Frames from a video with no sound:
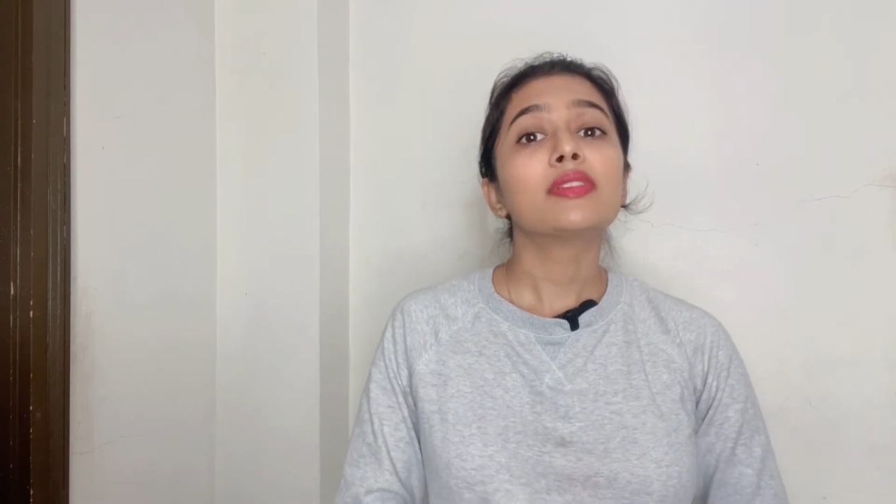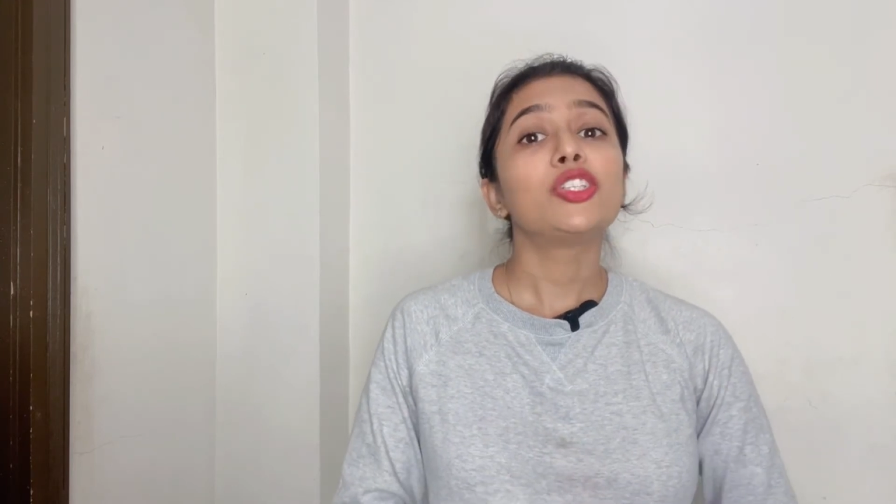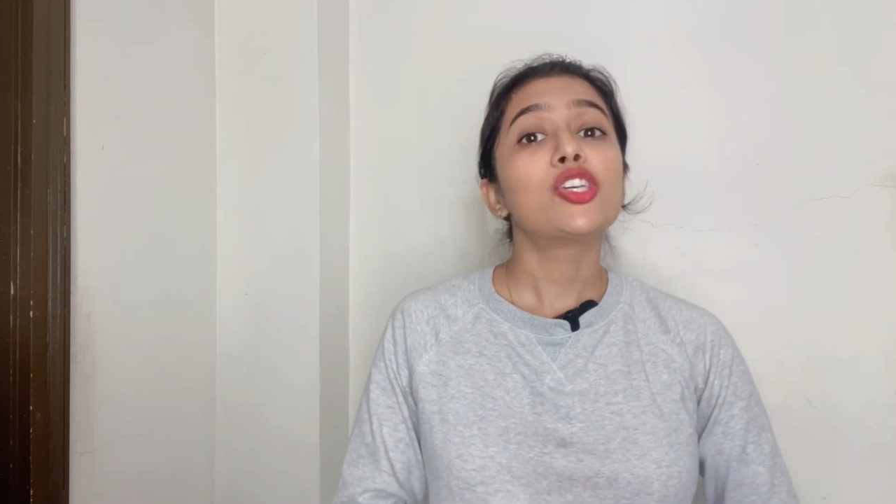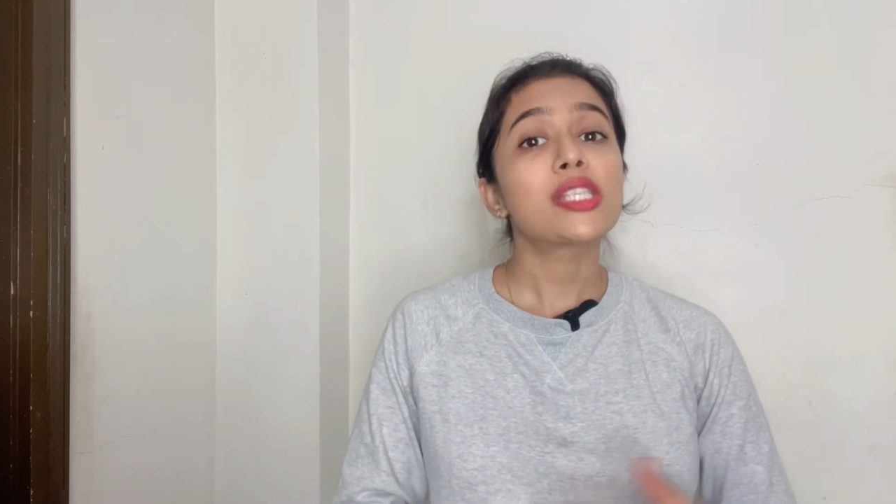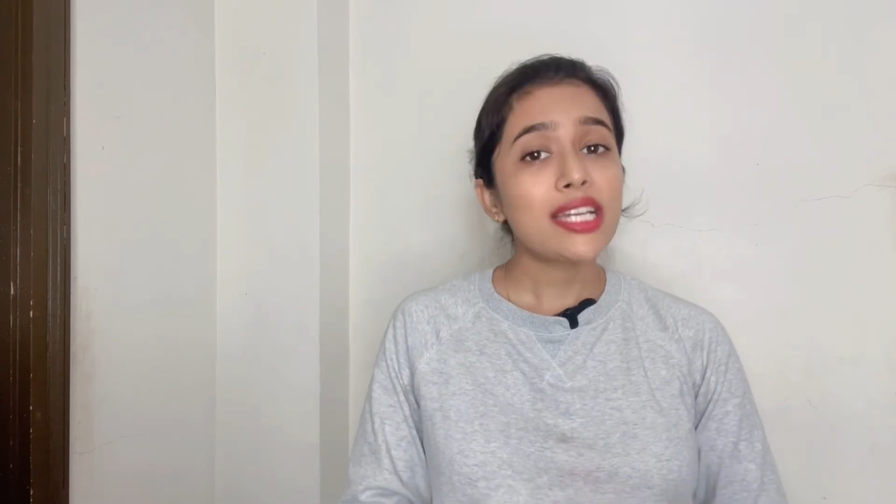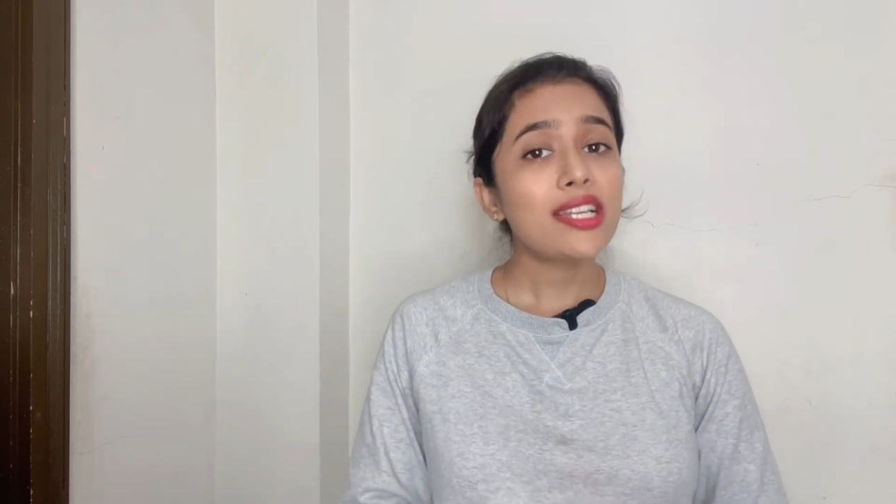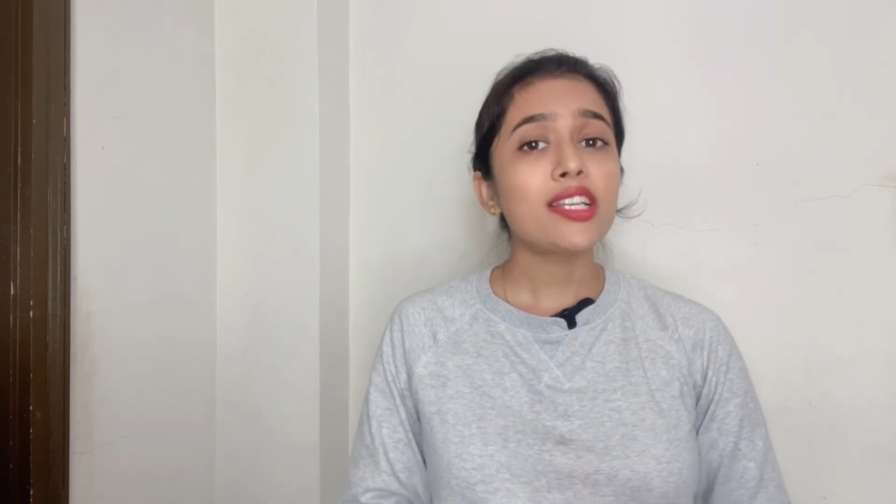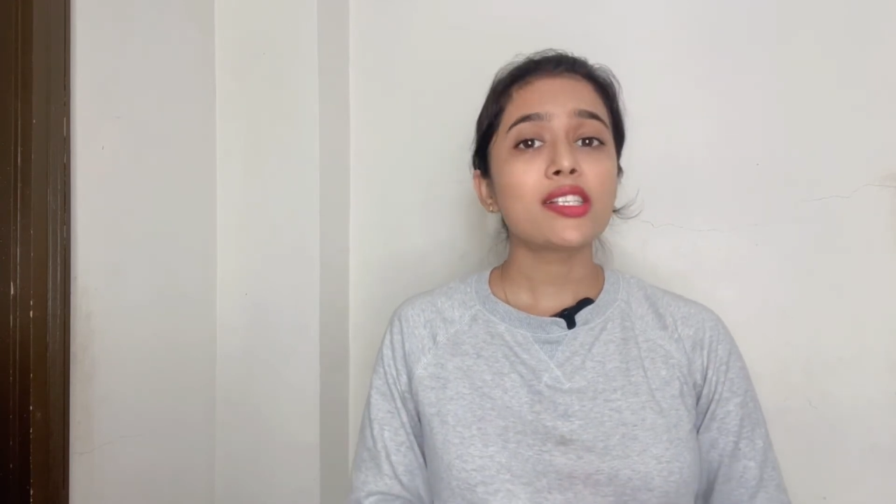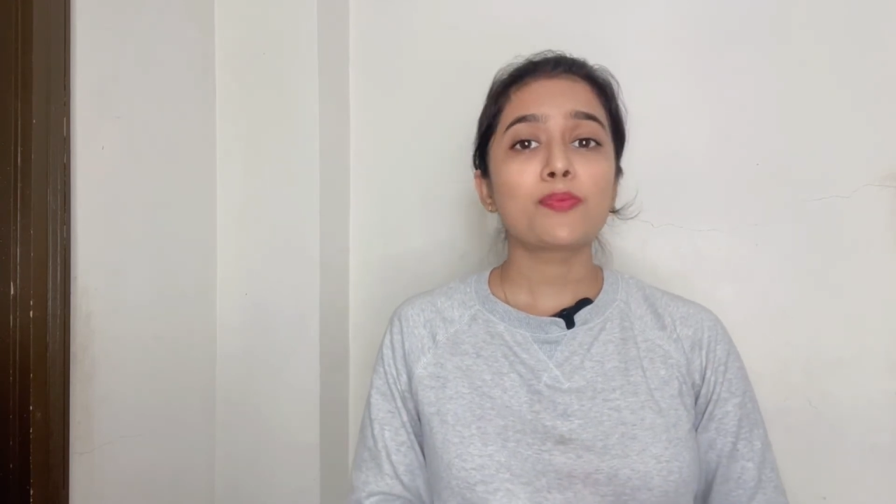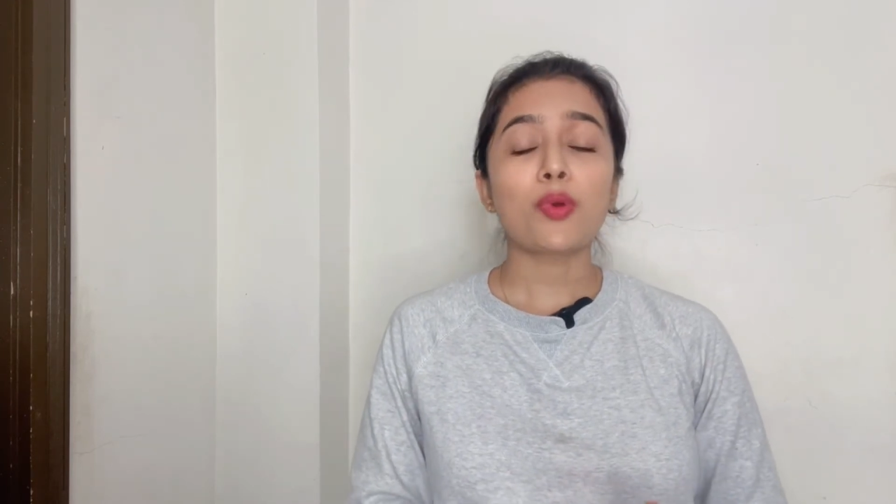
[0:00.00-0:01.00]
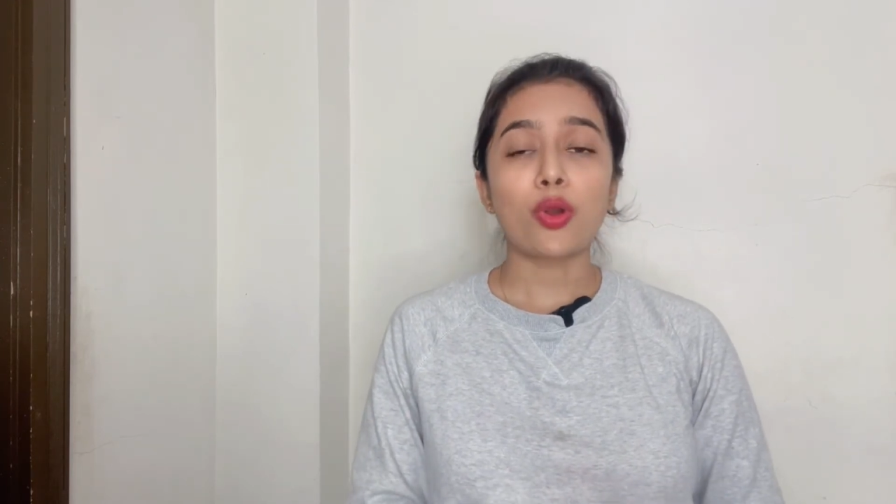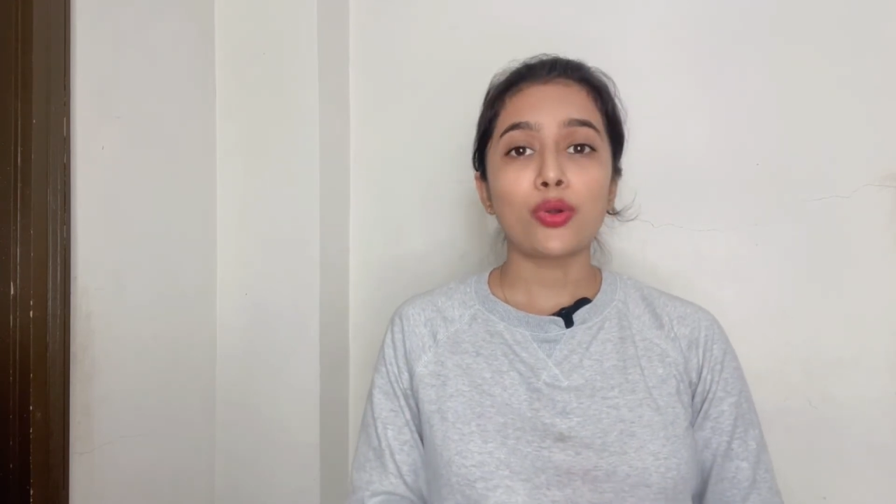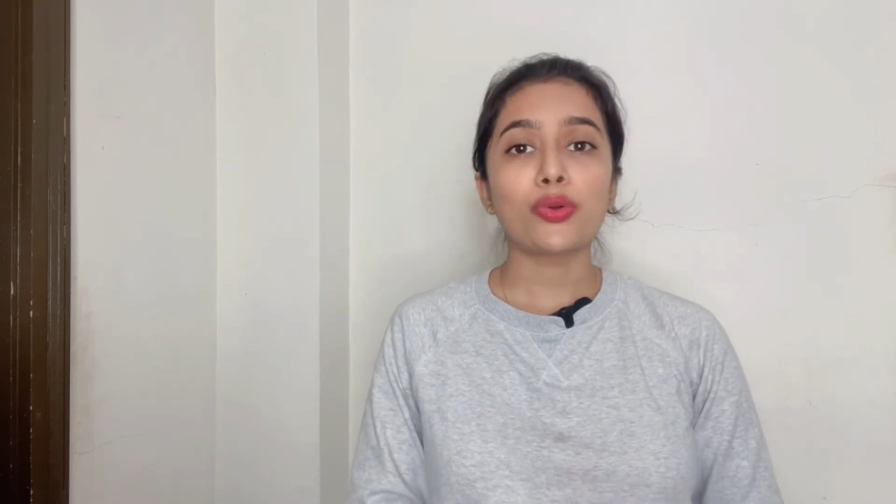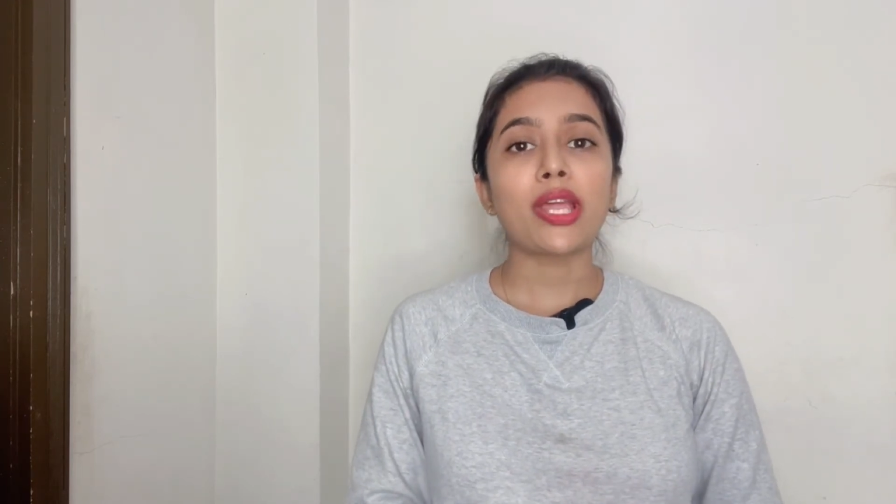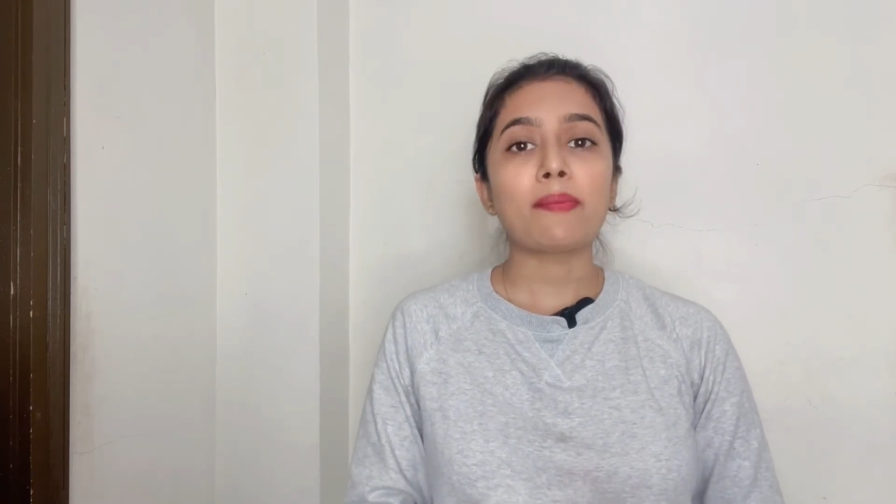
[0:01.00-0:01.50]
Your skin is
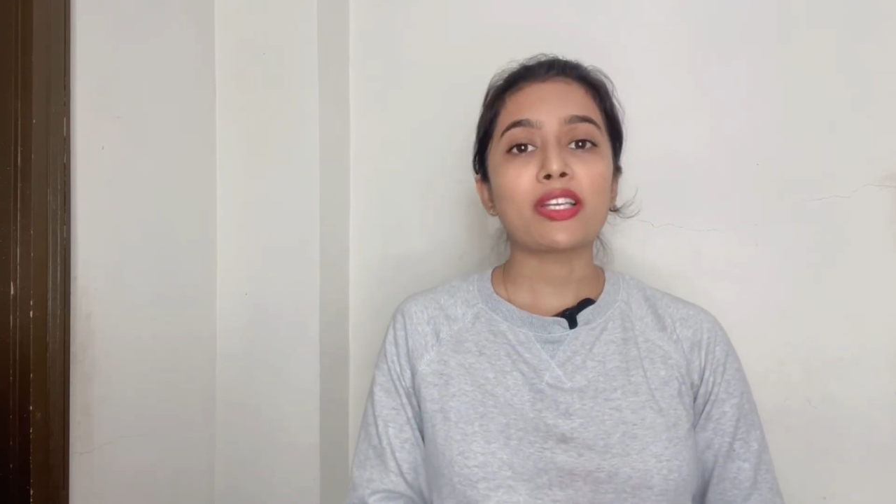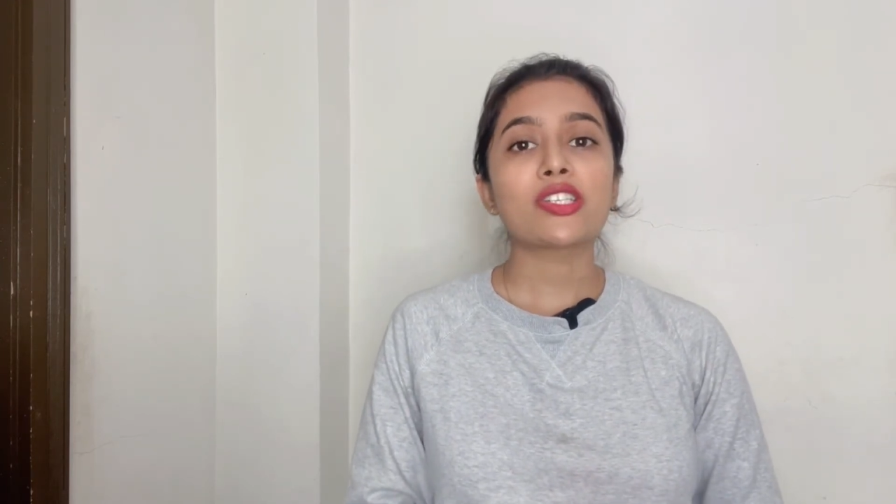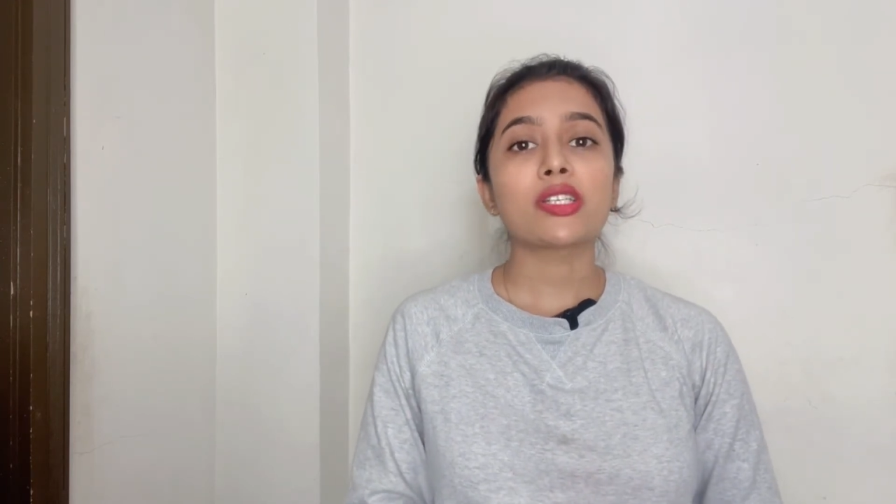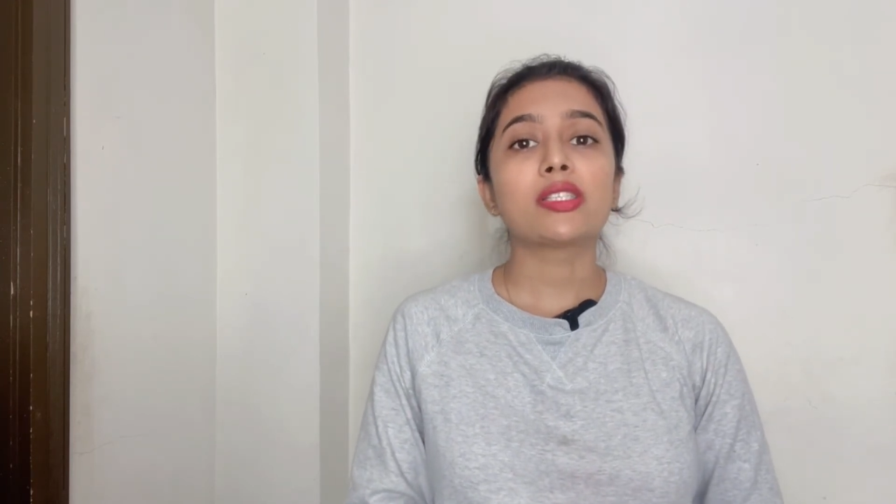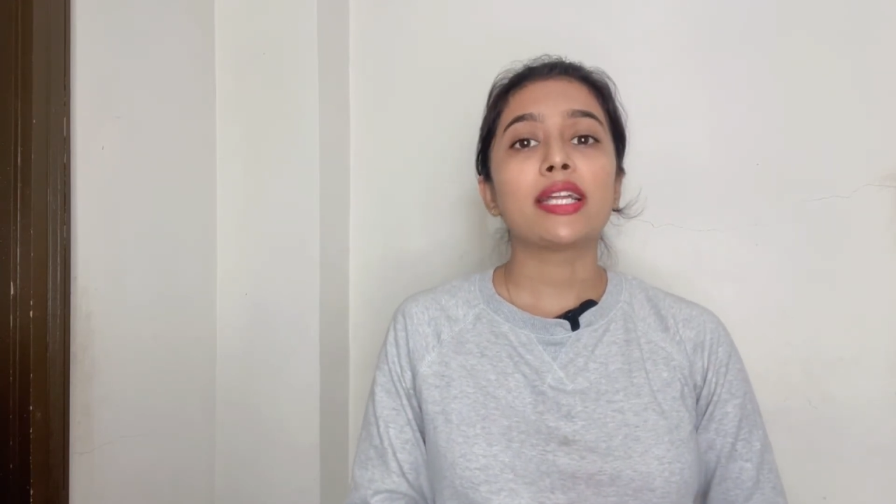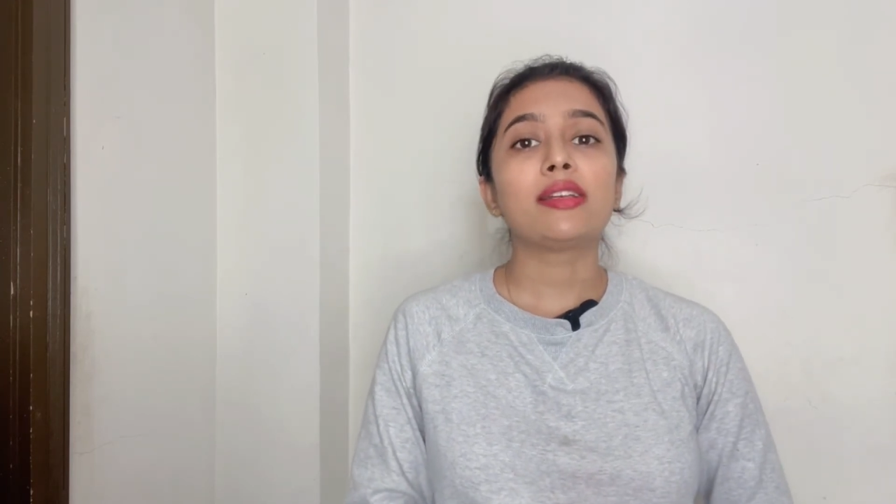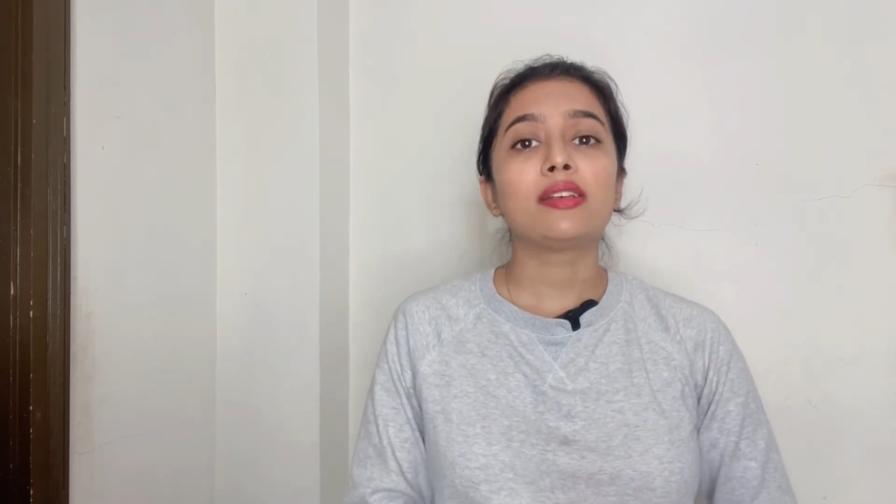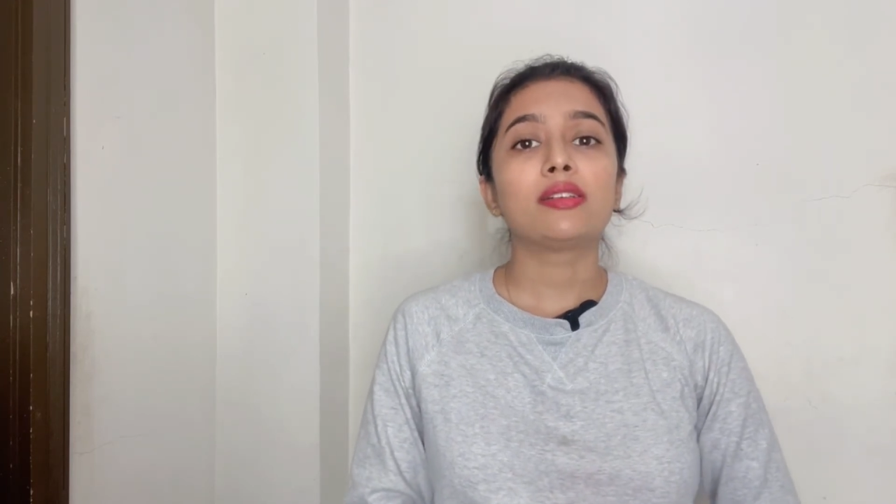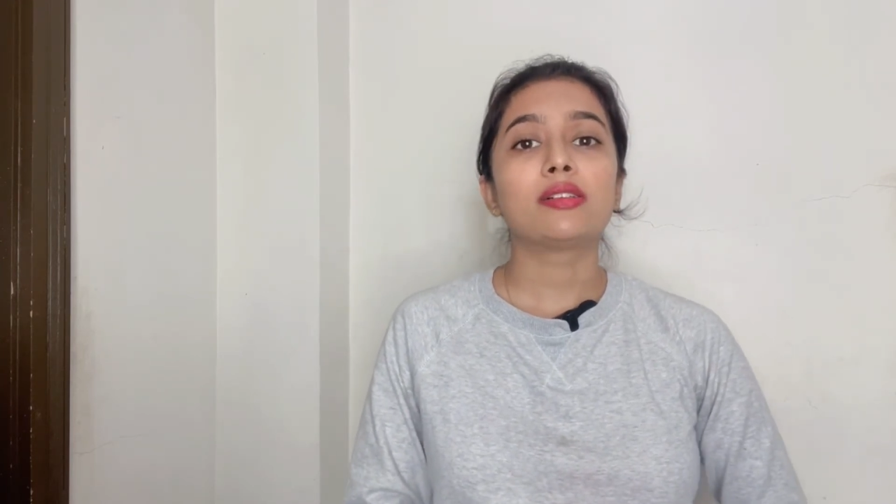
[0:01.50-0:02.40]
prone to damage that